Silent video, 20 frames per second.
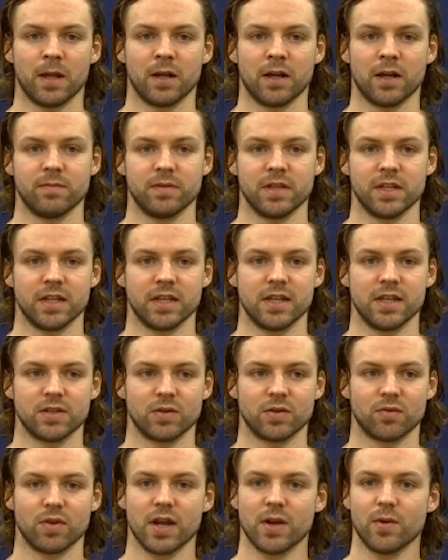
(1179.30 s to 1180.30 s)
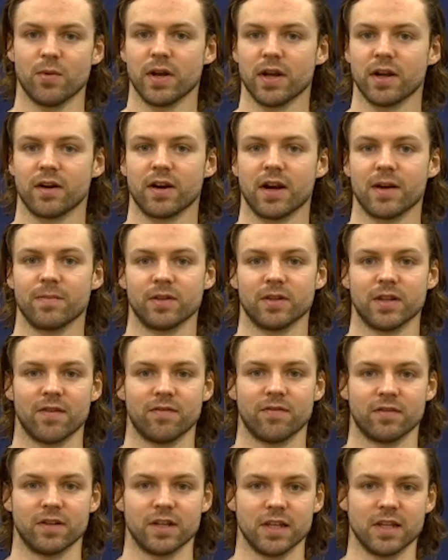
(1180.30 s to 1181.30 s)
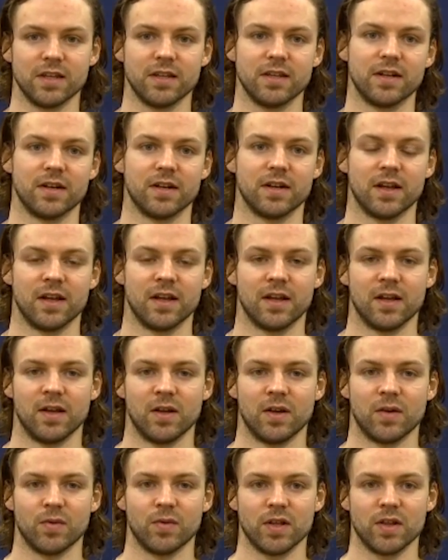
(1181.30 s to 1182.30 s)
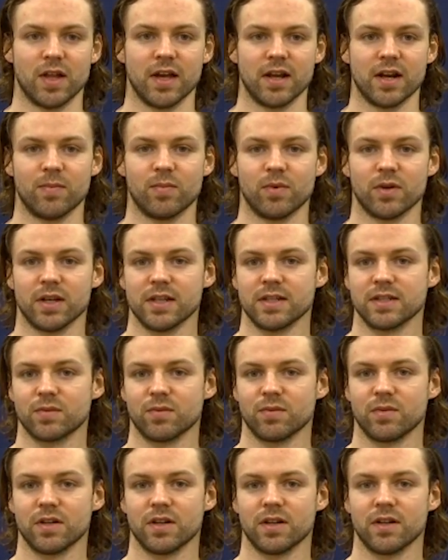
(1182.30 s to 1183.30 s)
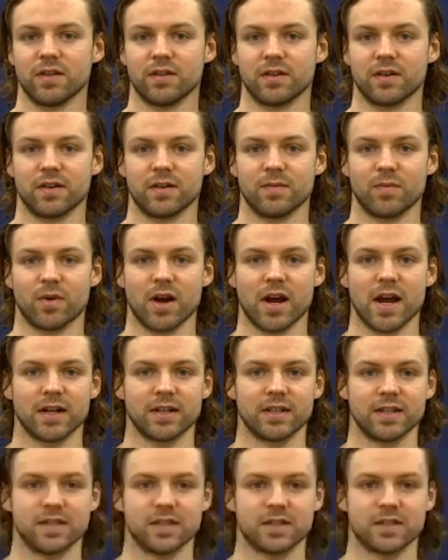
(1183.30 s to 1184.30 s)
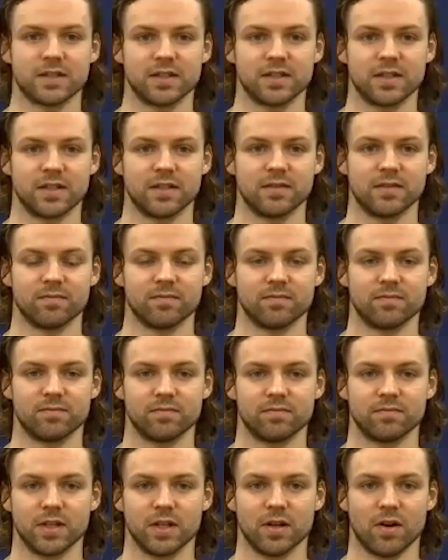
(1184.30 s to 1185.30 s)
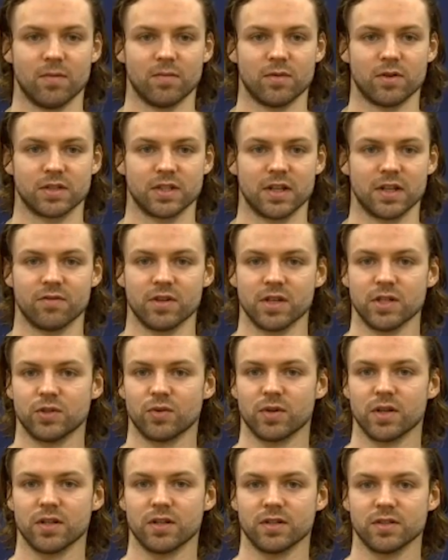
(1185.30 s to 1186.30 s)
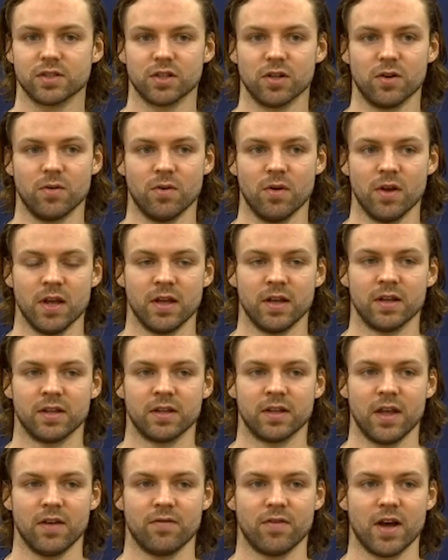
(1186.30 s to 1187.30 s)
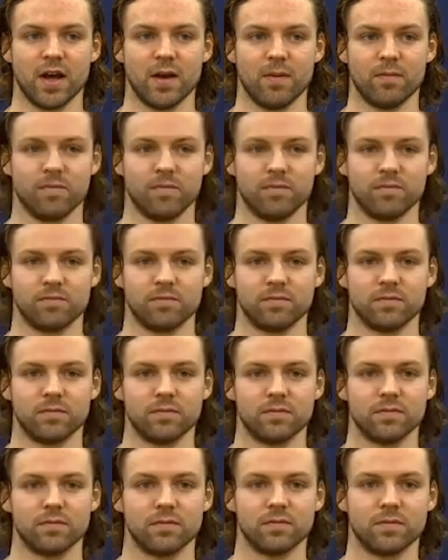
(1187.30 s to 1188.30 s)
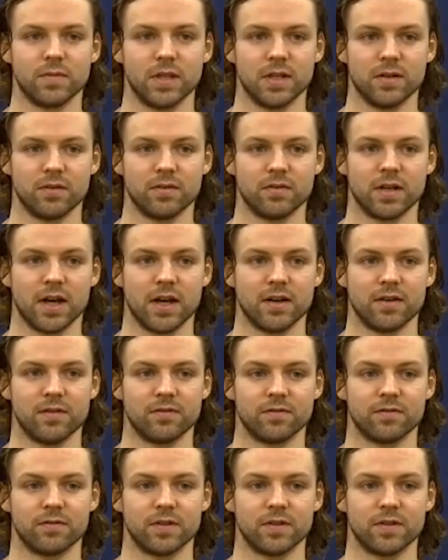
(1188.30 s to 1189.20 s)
I mean, he's a right winger, I'm a lefty, and we line up against one another in practice you know, almost every drill. So if I'm, you know, kind of